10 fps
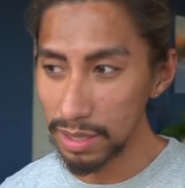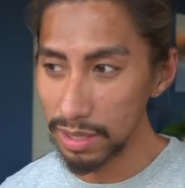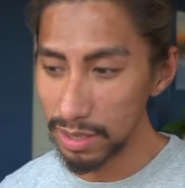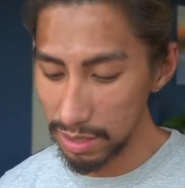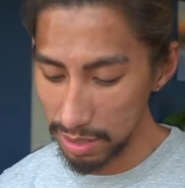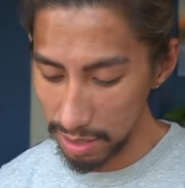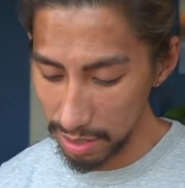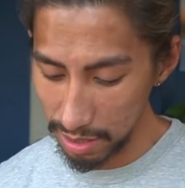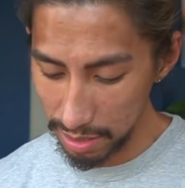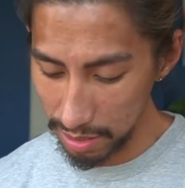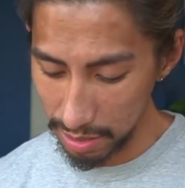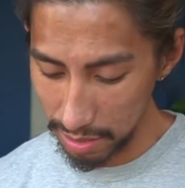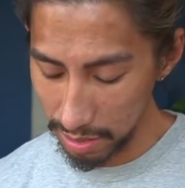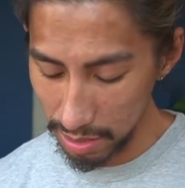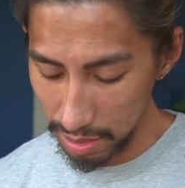Let's see here.
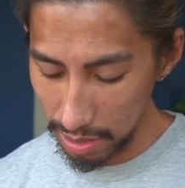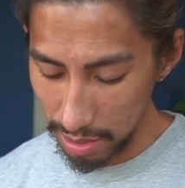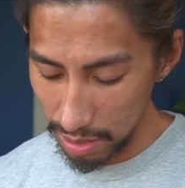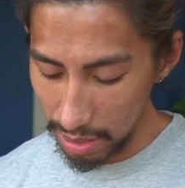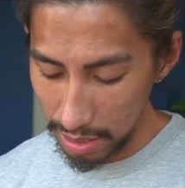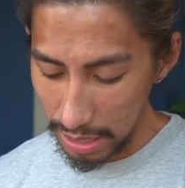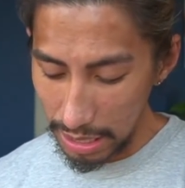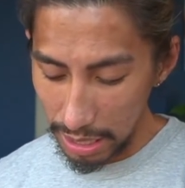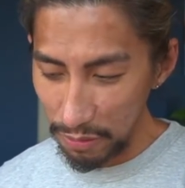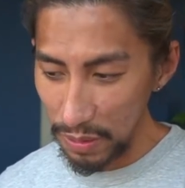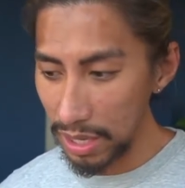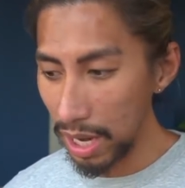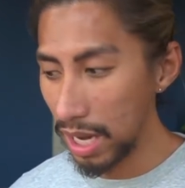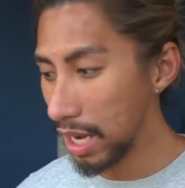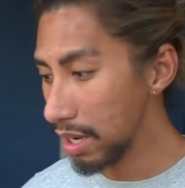I feel like
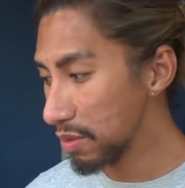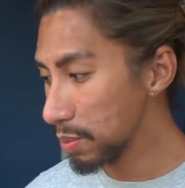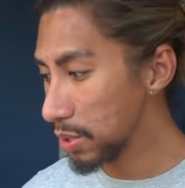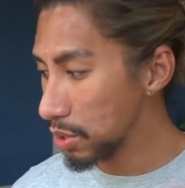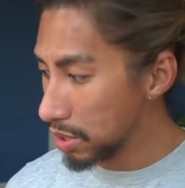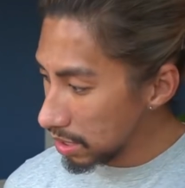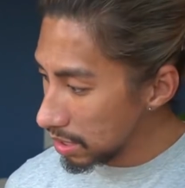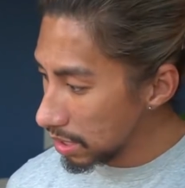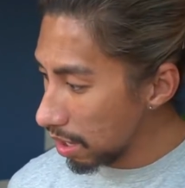a lot of opportunities